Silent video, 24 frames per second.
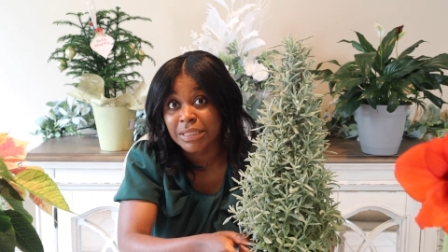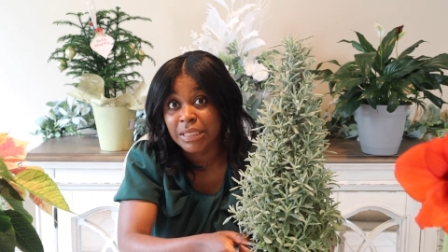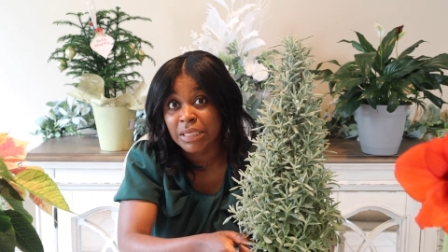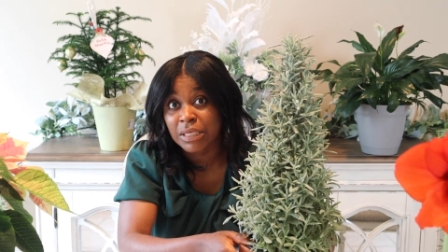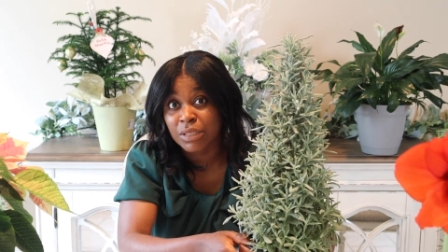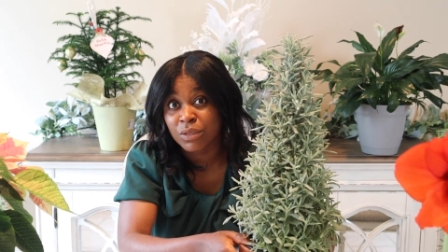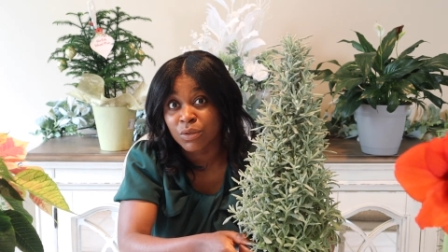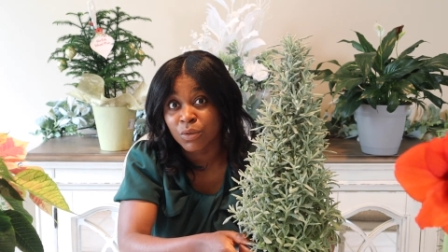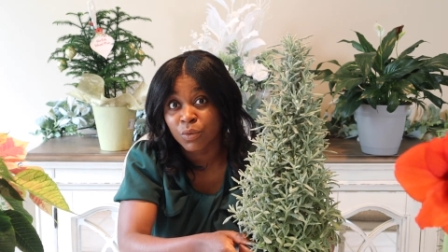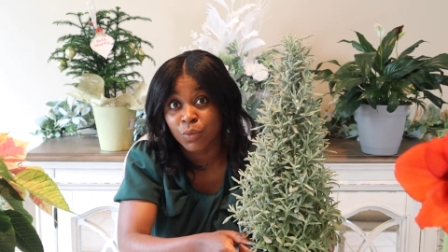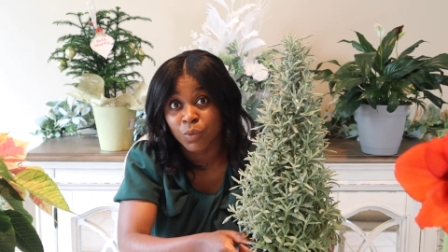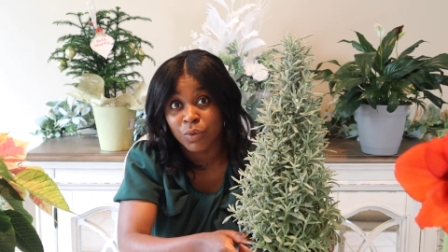
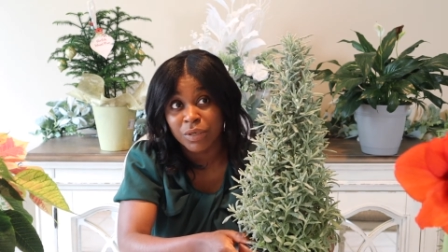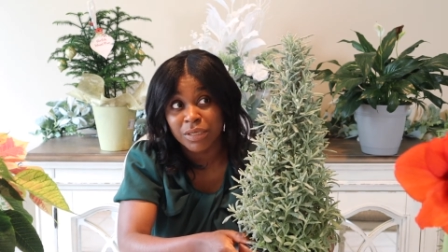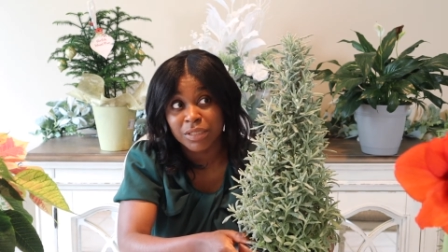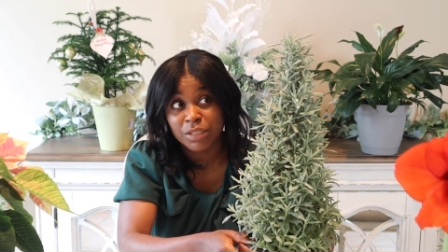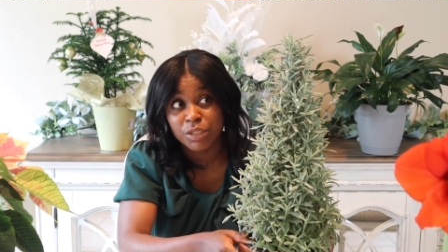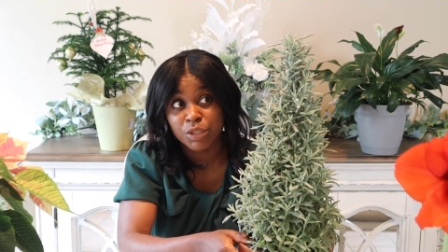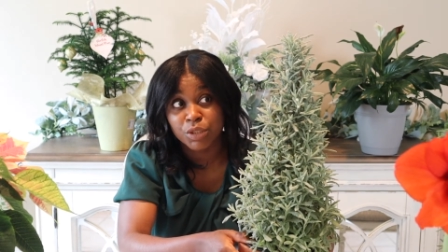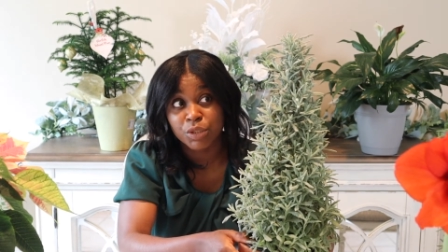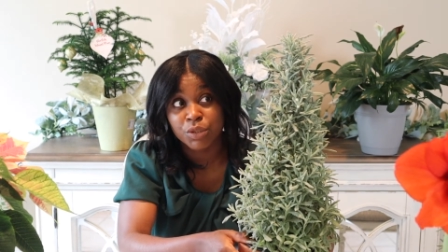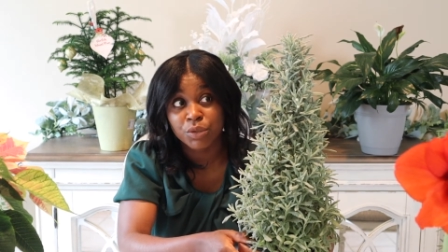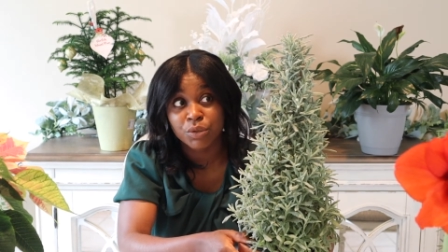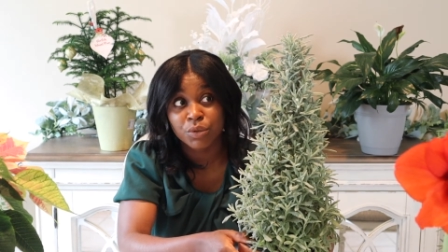then you'll
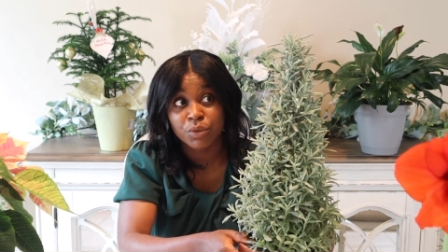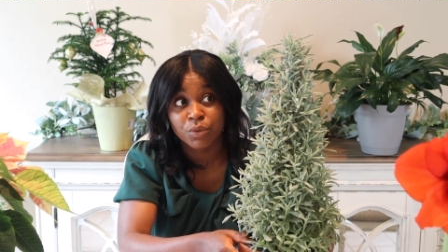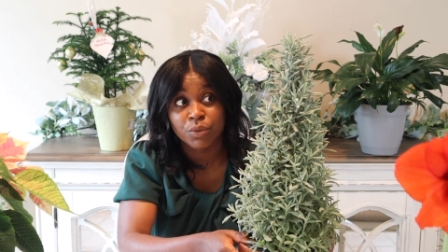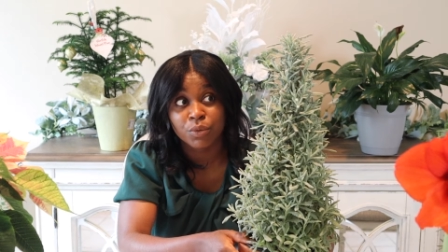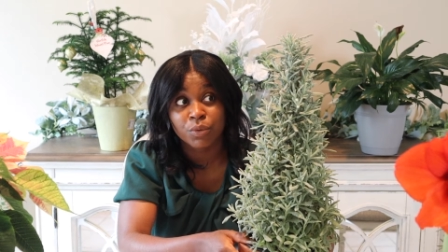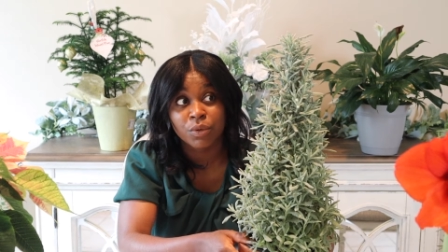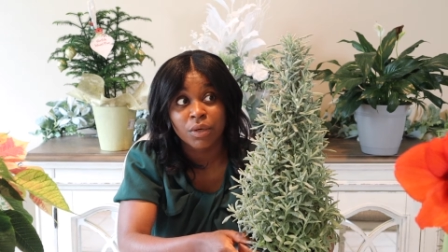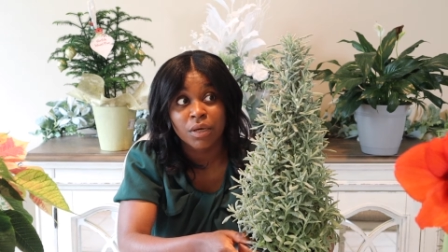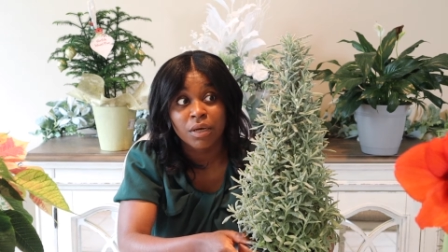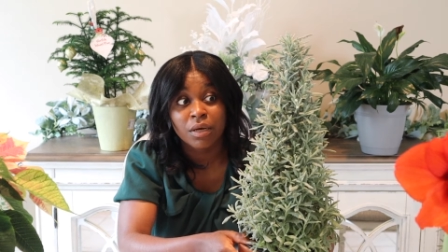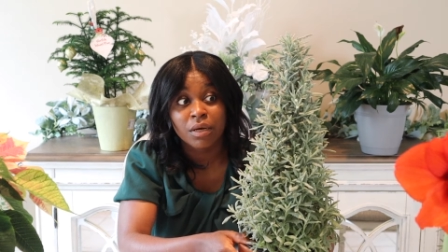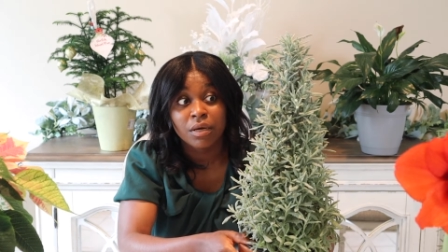want
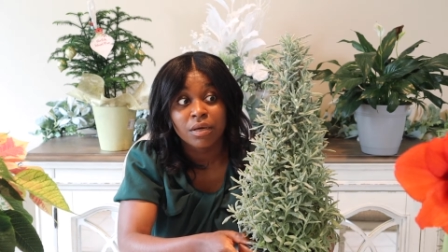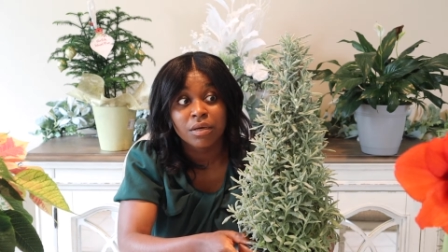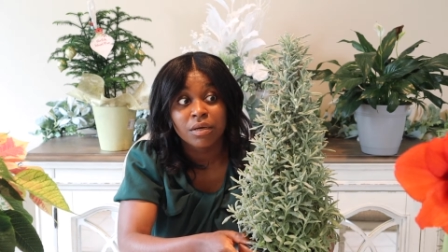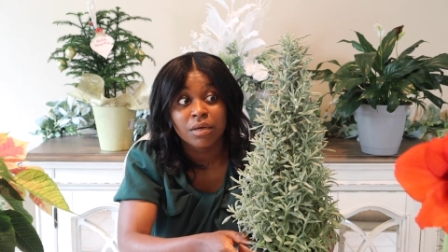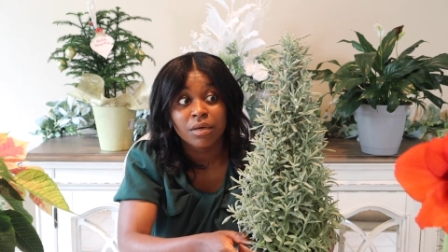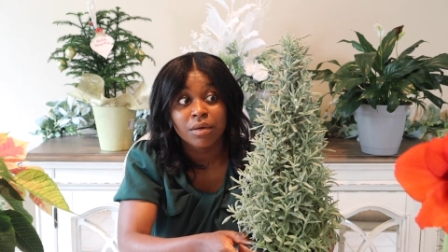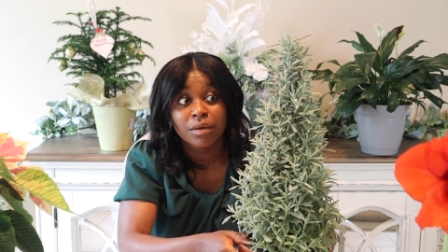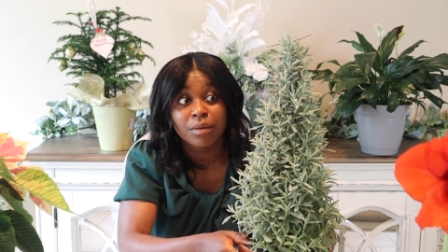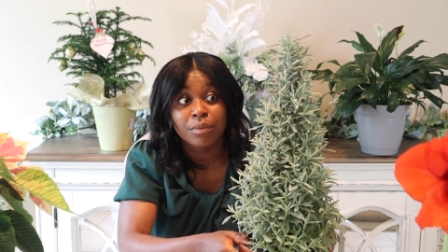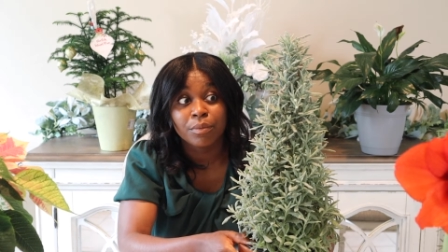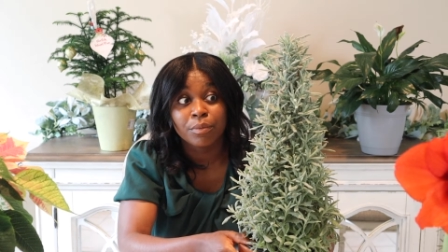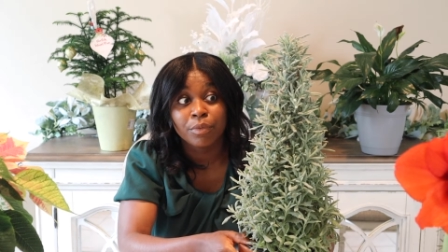to
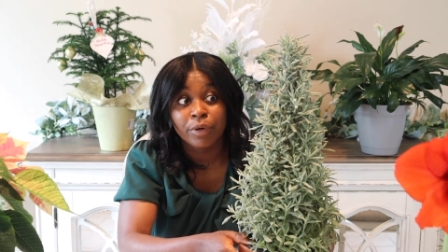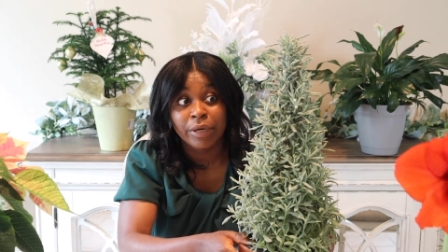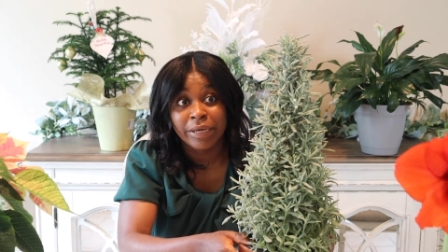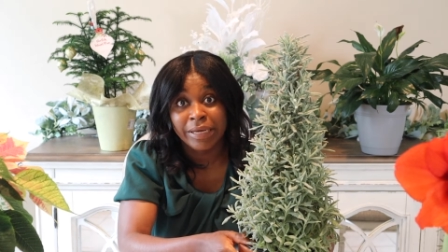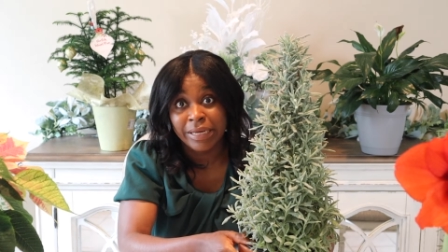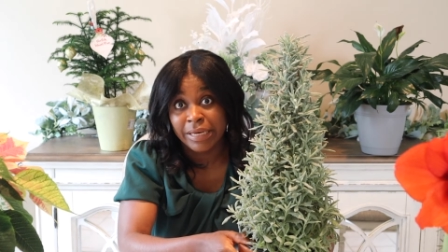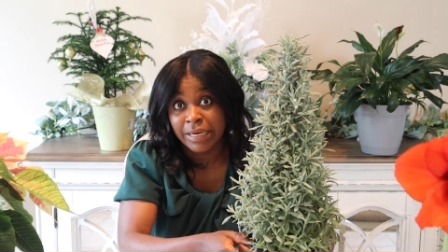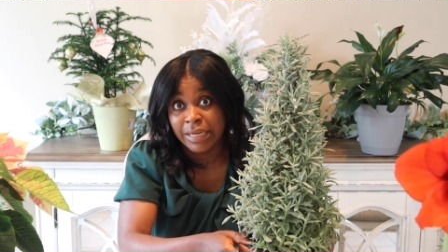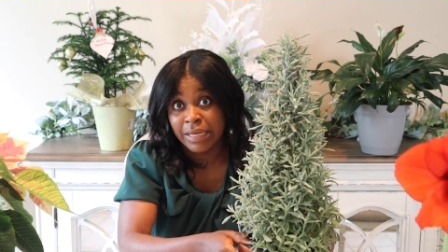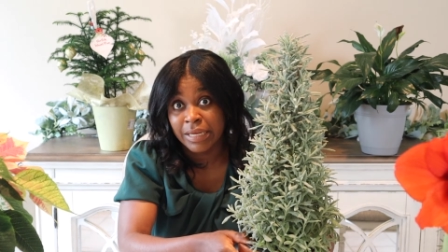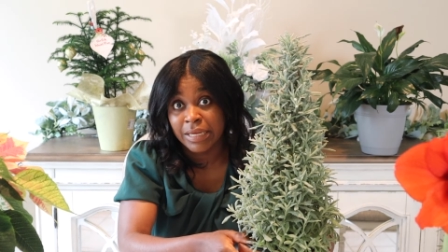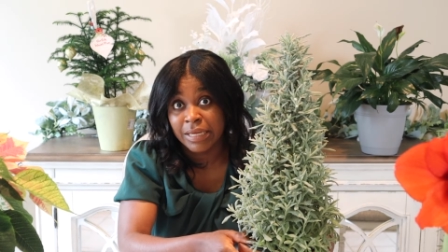bring
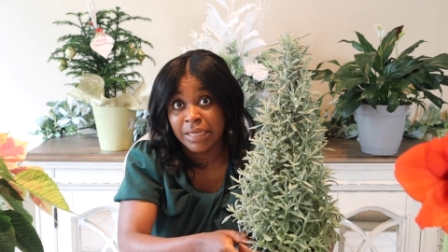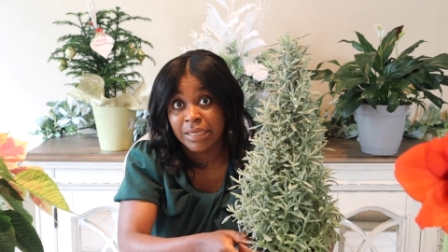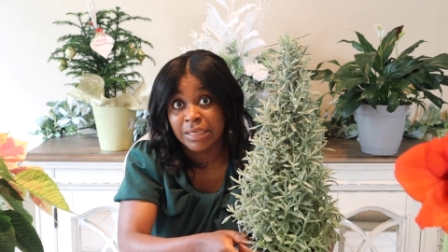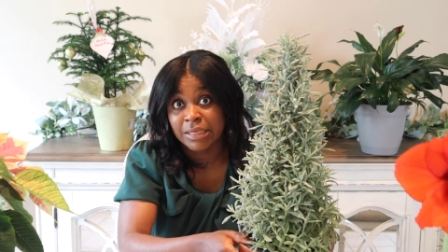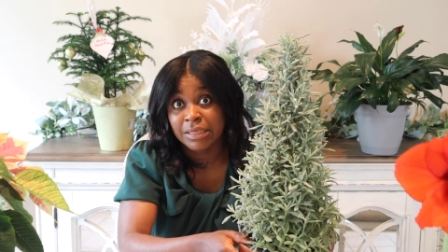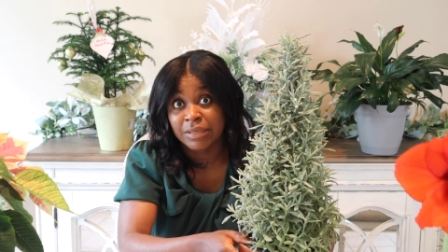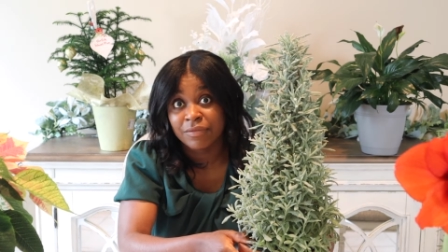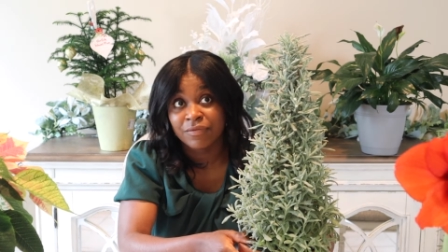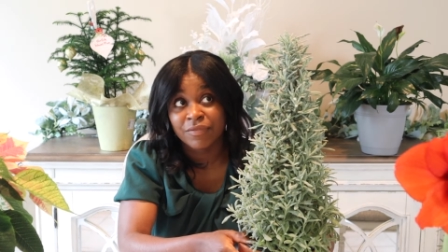it in.